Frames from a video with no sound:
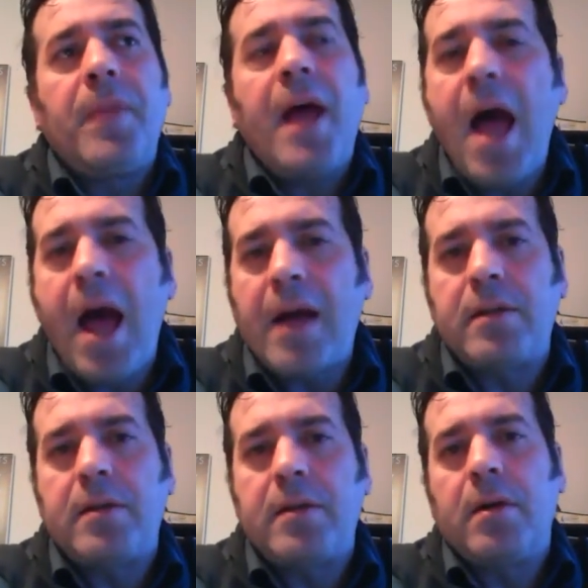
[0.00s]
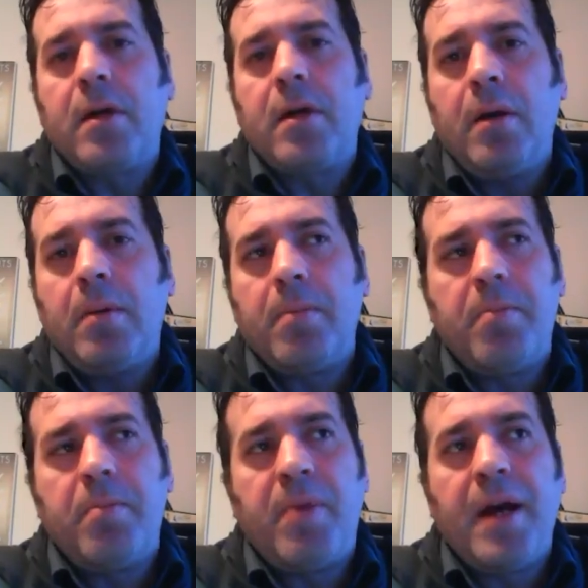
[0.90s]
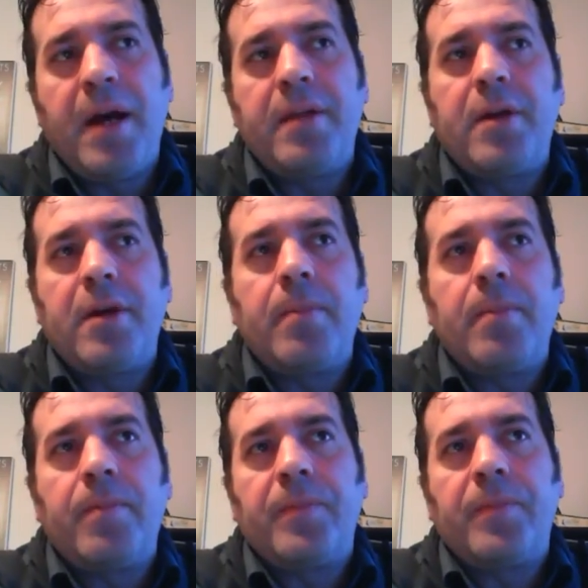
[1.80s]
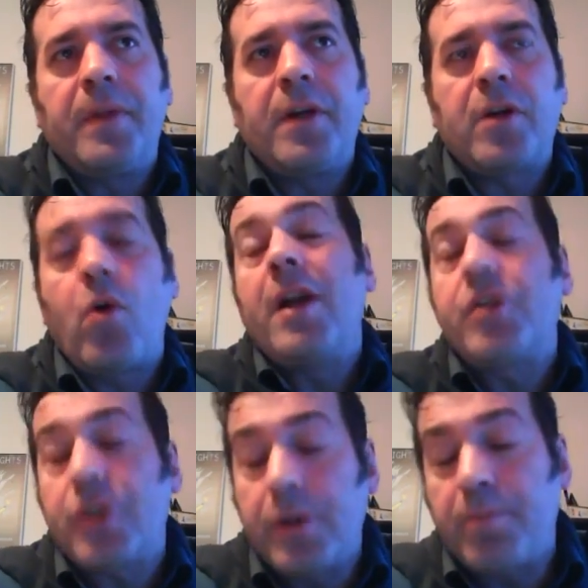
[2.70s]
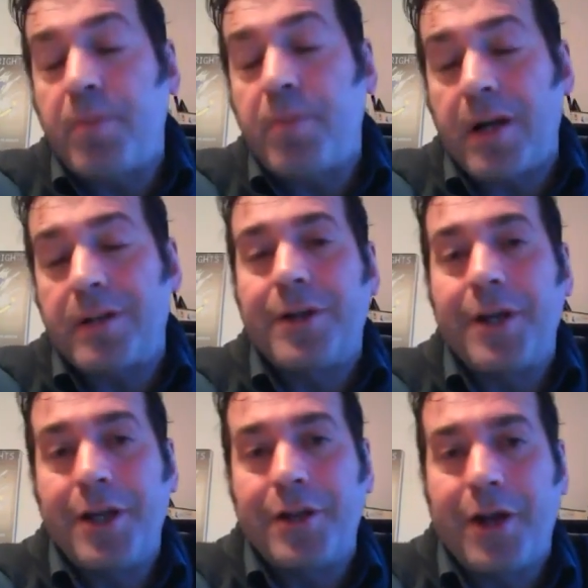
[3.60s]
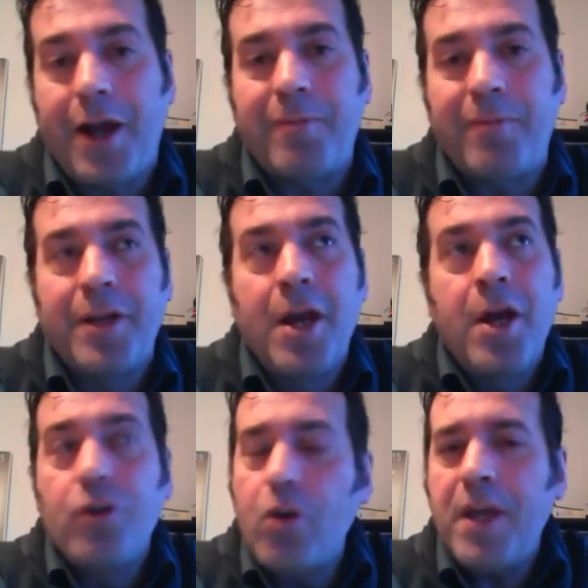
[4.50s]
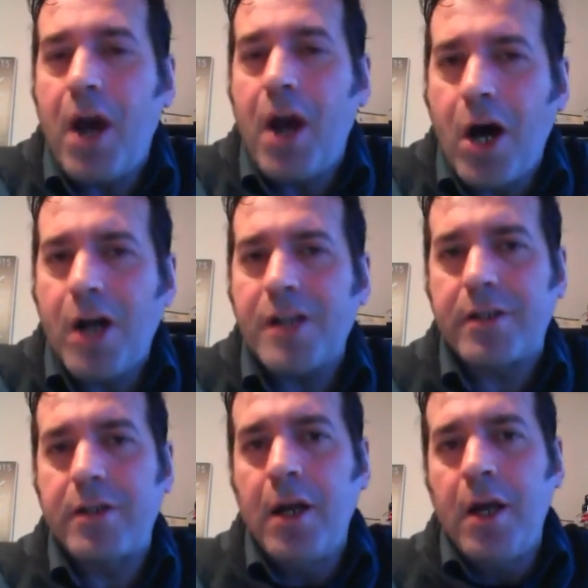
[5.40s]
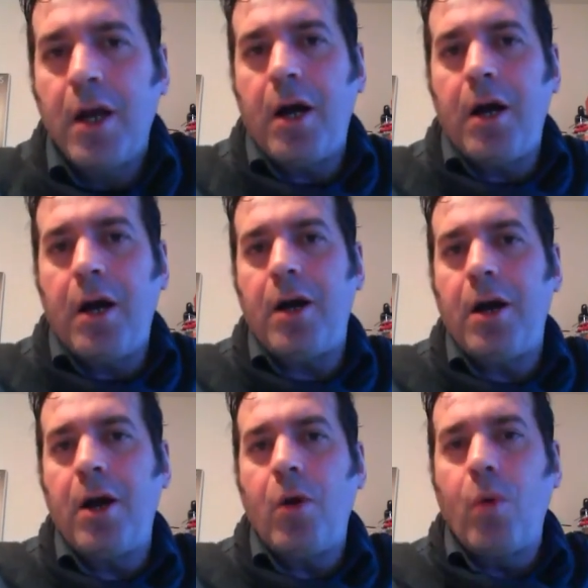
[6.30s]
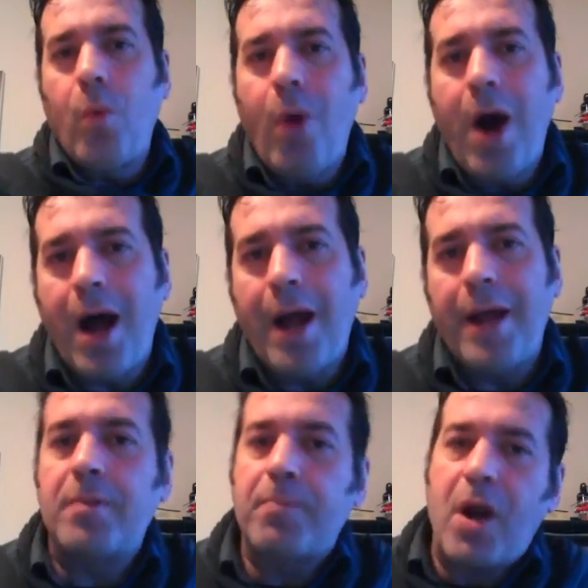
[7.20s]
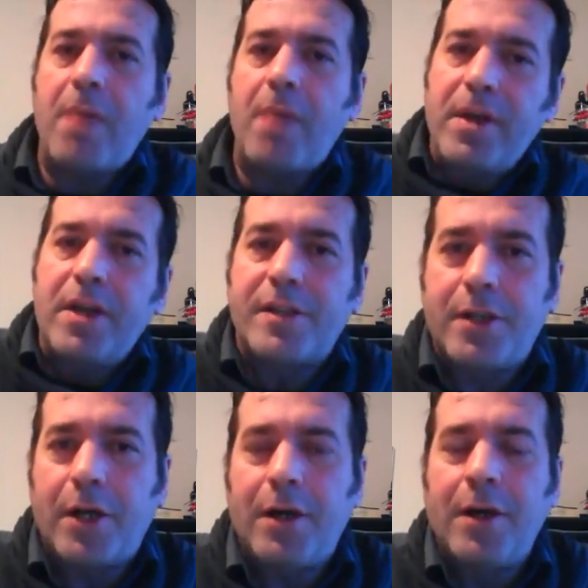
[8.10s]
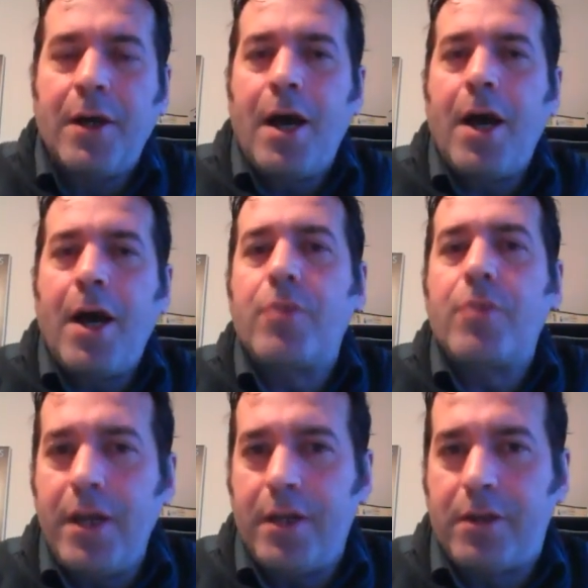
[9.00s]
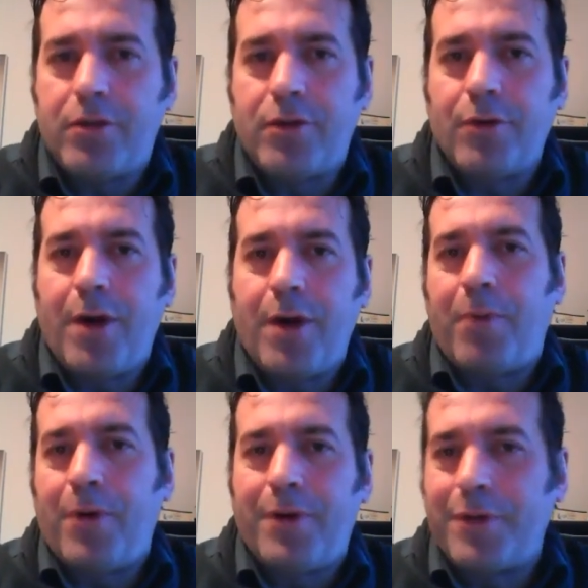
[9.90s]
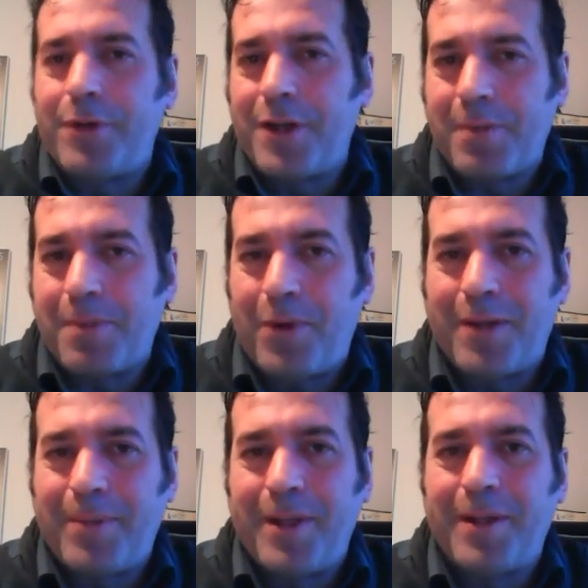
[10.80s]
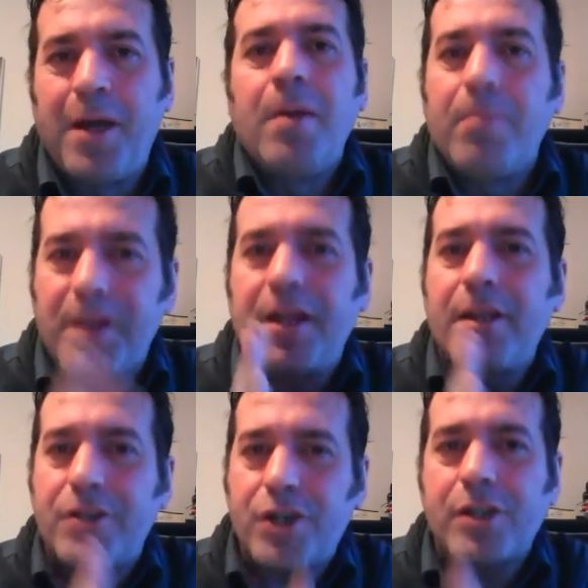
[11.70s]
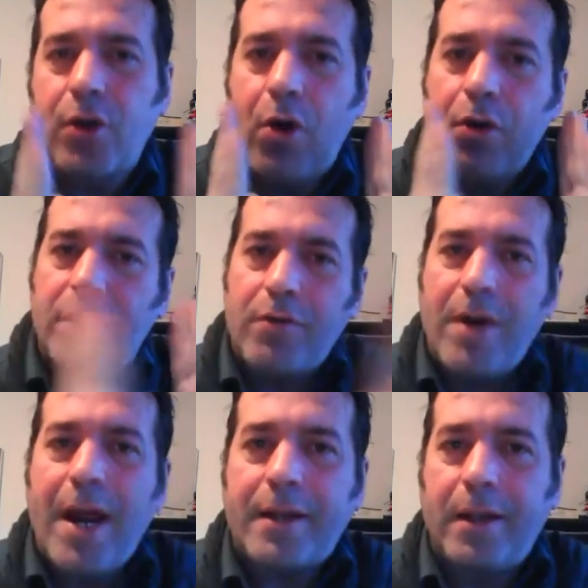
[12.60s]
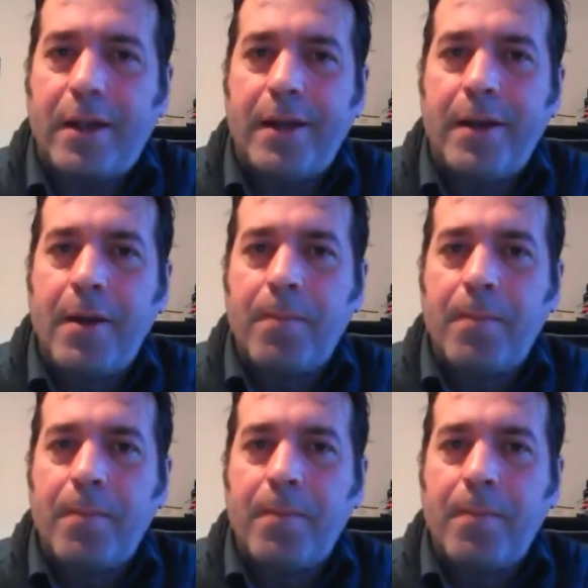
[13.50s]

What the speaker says: act by the coalition partner in the government. Nobody mm-hmm. asked why the prime minister agreed to this appointment, but they just go directly